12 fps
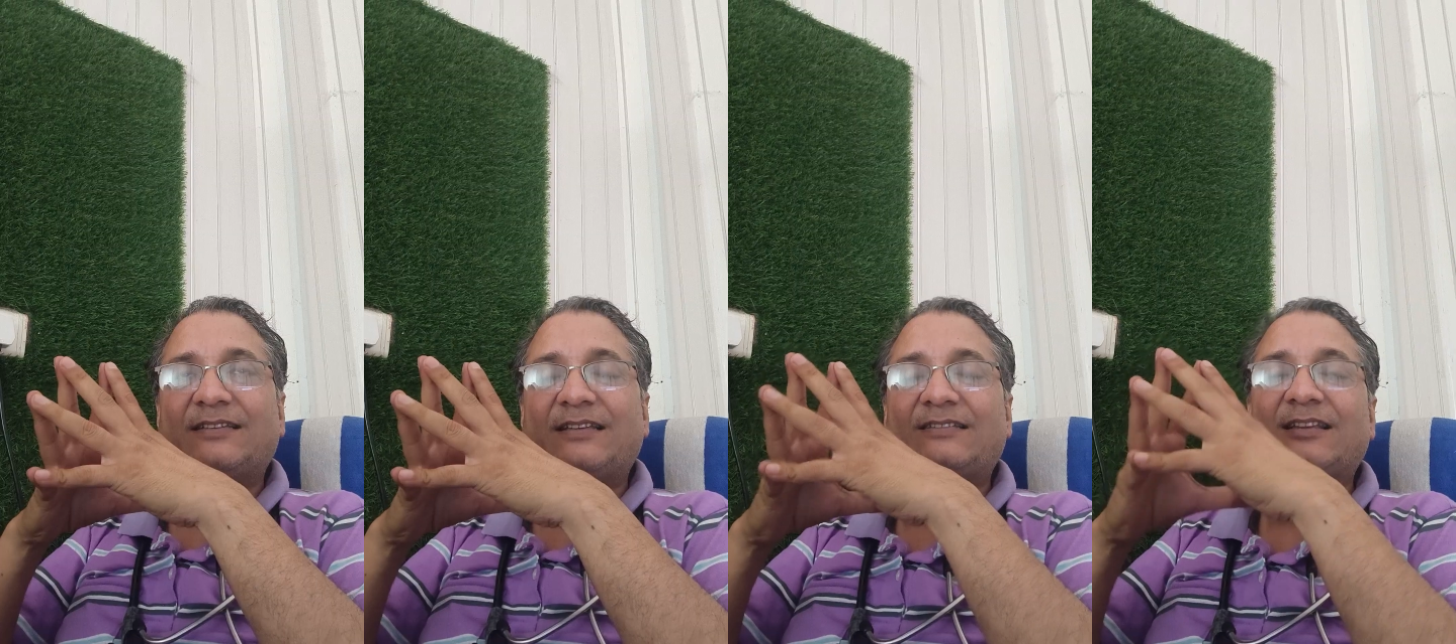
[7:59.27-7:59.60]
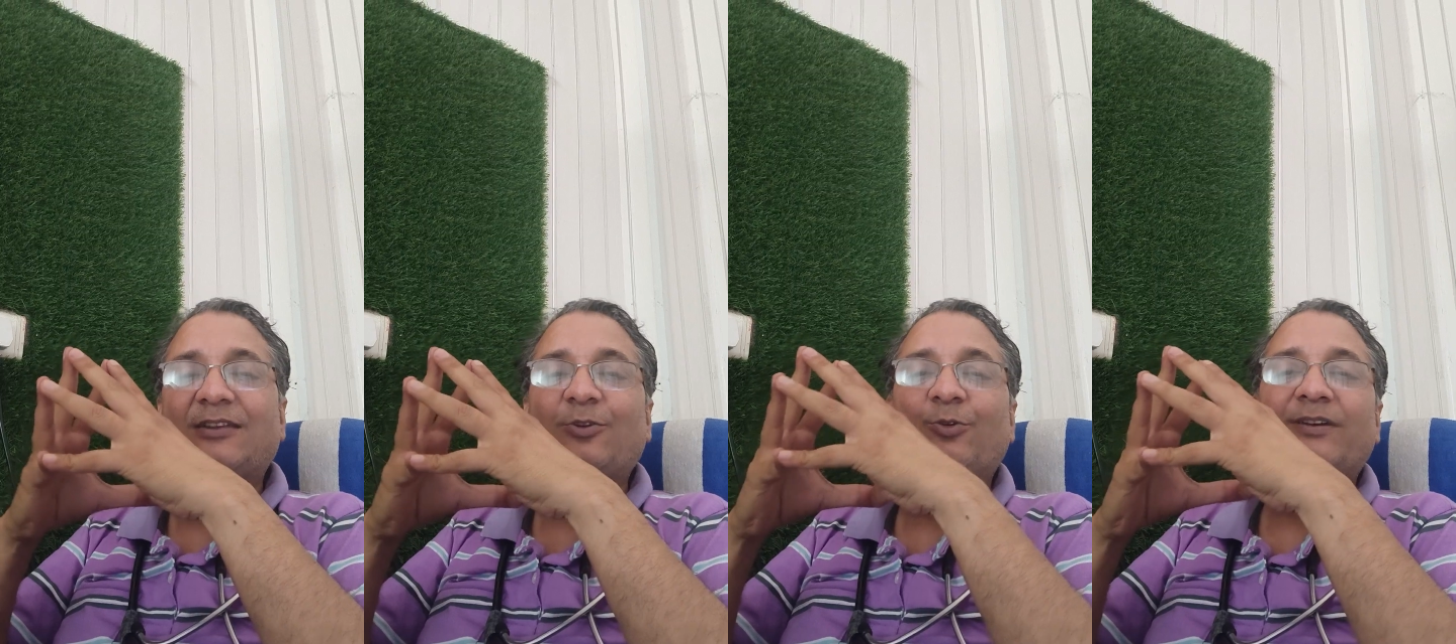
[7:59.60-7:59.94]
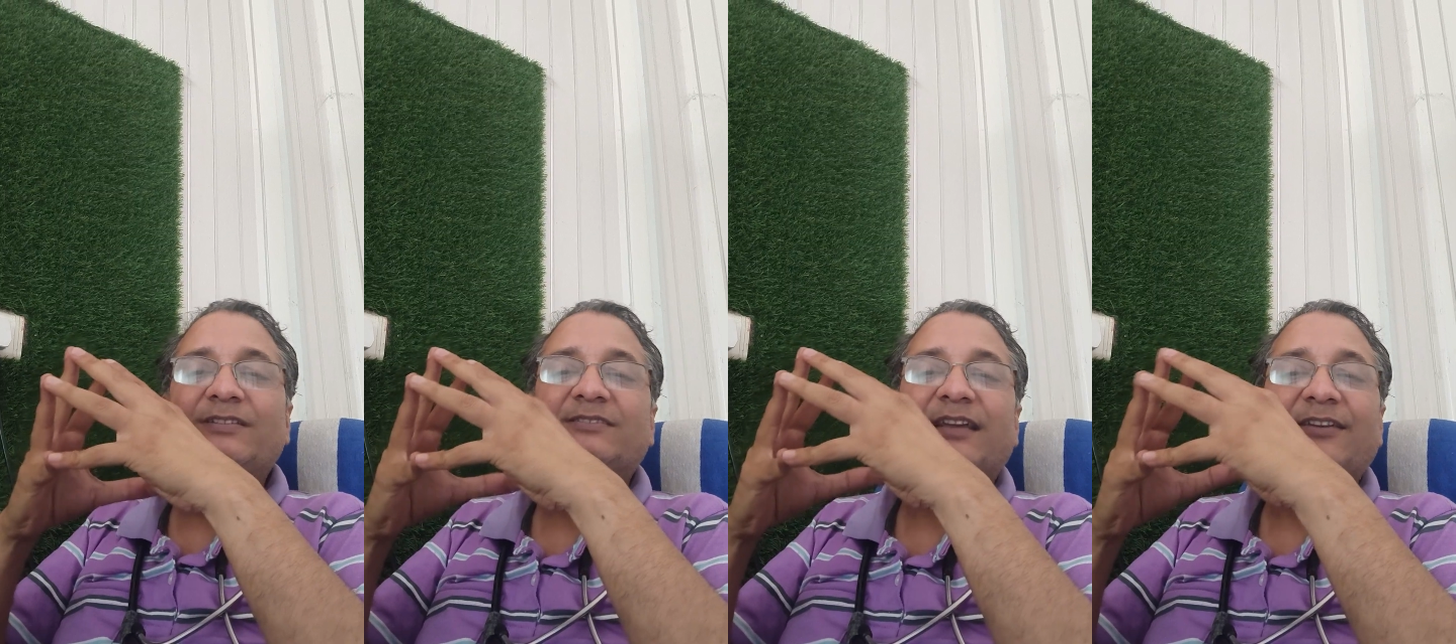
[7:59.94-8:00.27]
is the
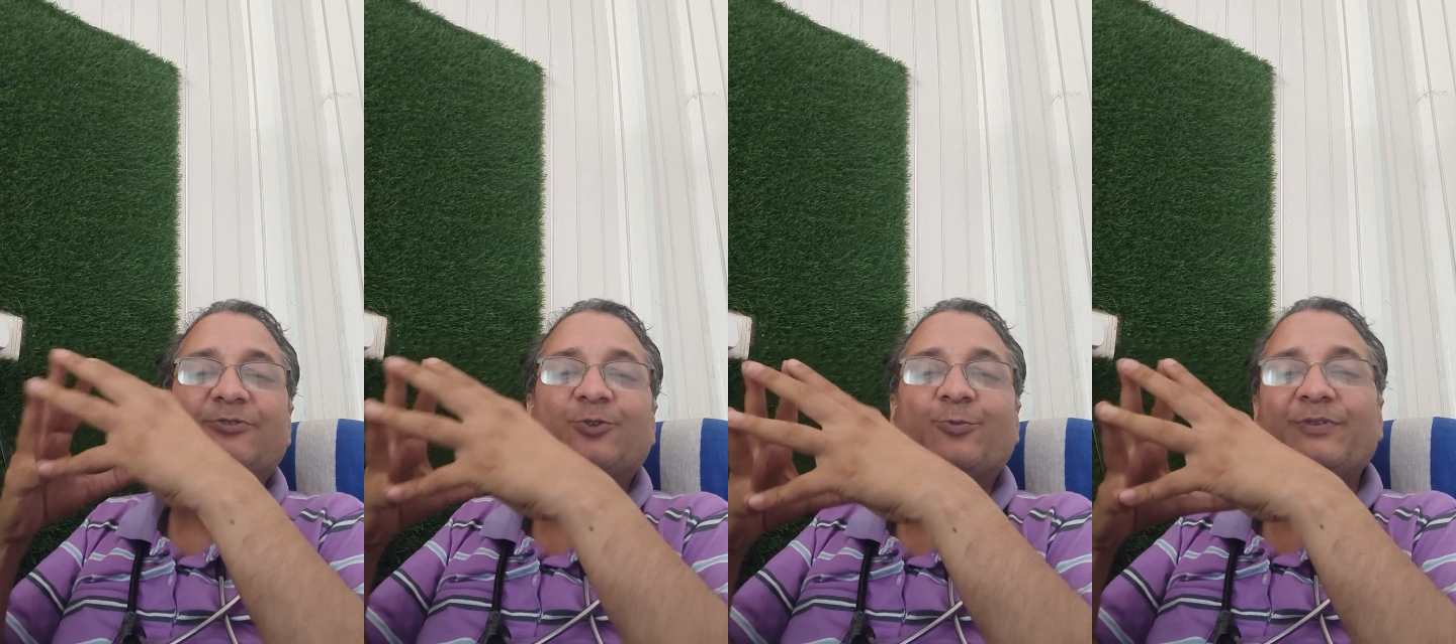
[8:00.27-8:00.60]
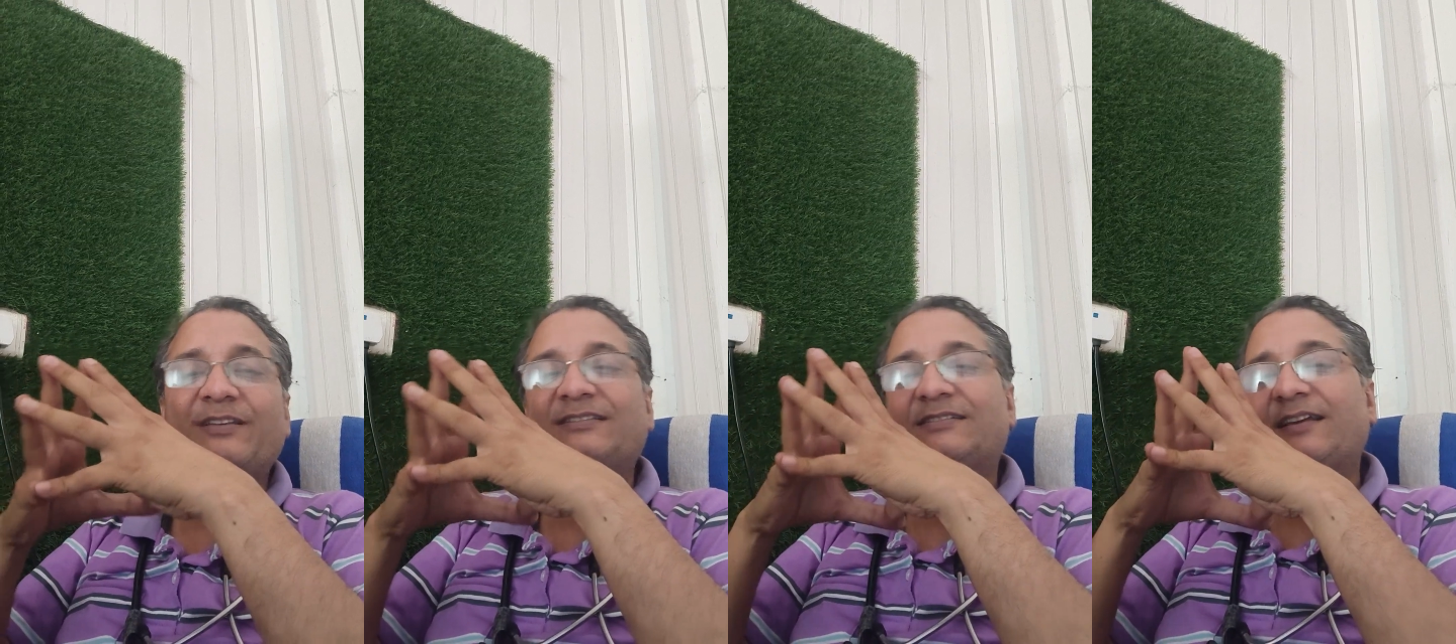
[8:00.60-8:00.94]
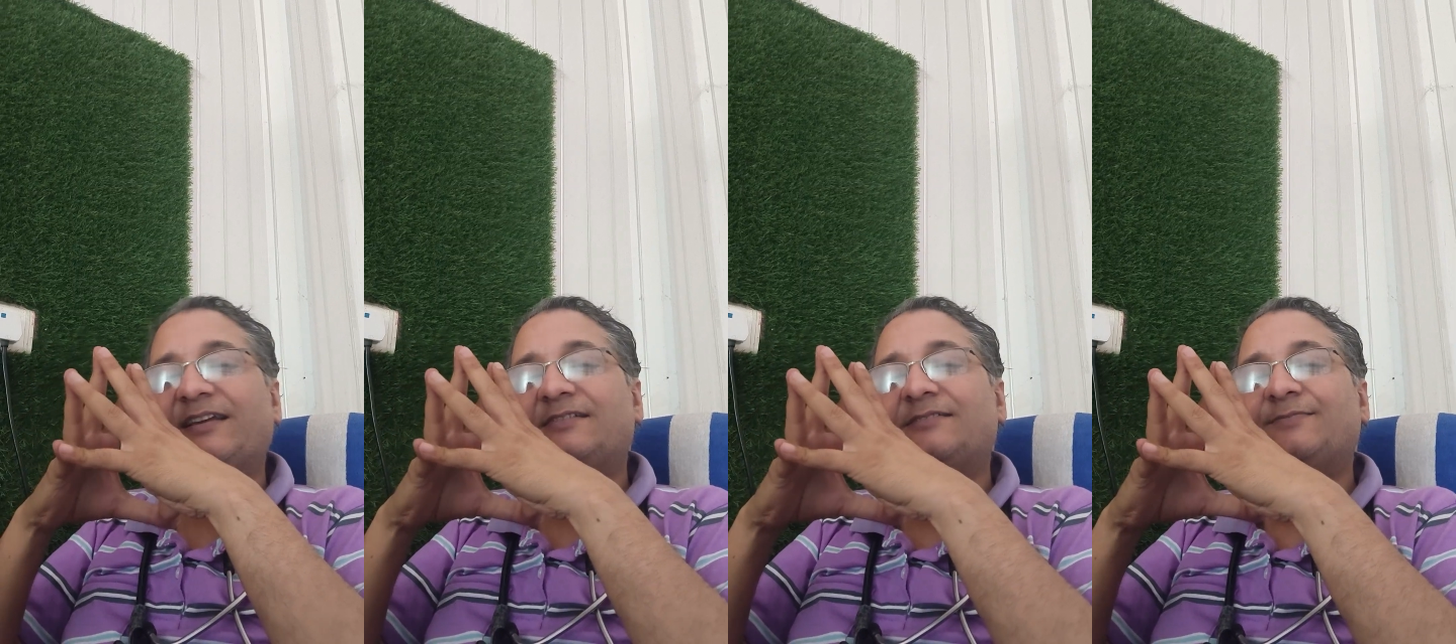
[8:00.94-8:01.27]
lowest entropy state